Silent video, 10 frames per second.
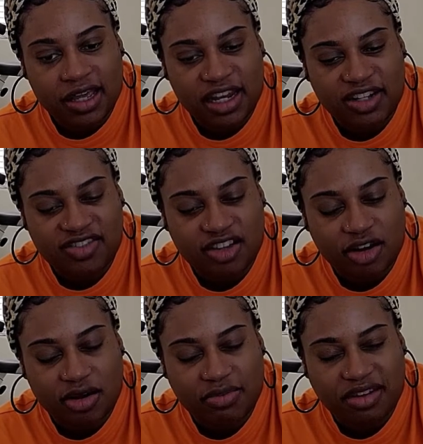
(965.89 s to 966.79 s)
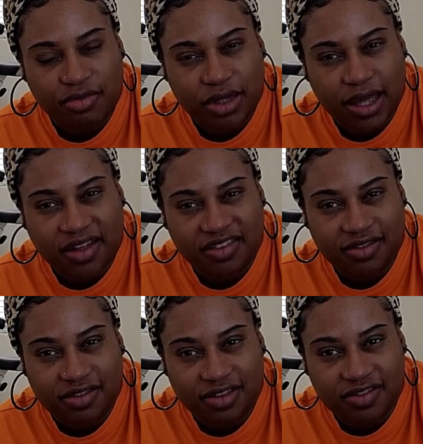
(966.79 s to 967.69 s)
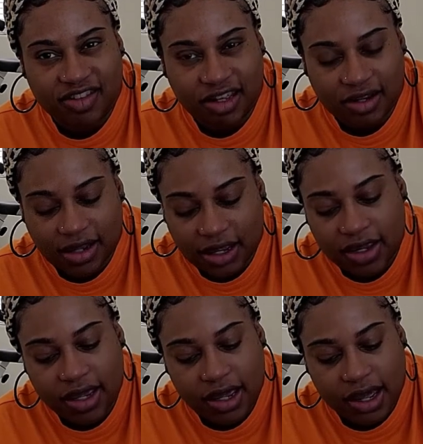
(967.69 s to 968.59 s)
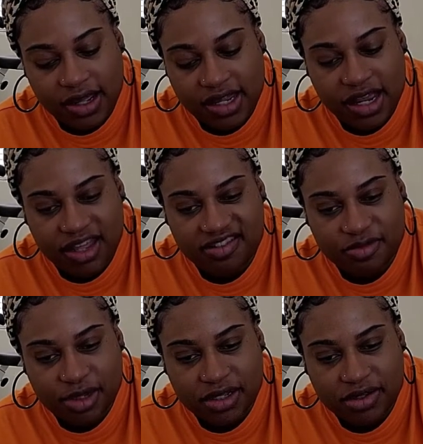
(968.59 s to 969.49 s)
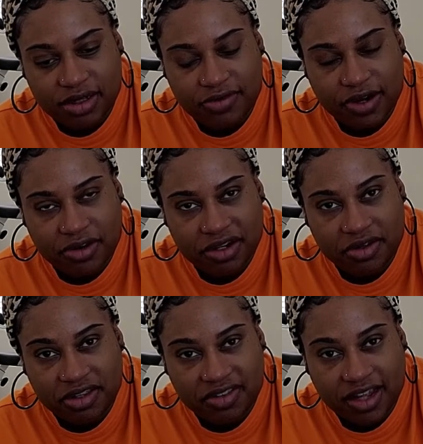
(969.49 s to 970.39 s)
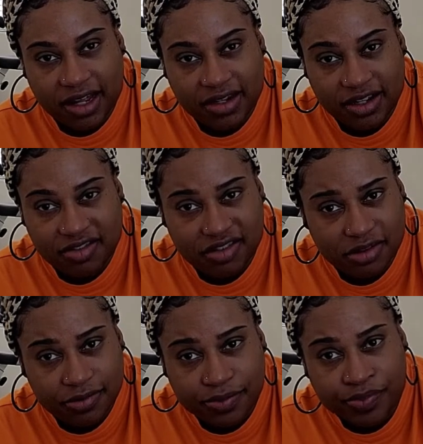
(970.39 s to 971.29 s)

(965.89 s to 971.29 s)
And it just calms and relaxes the skin. Like, I get eczema living out here in this hot desert.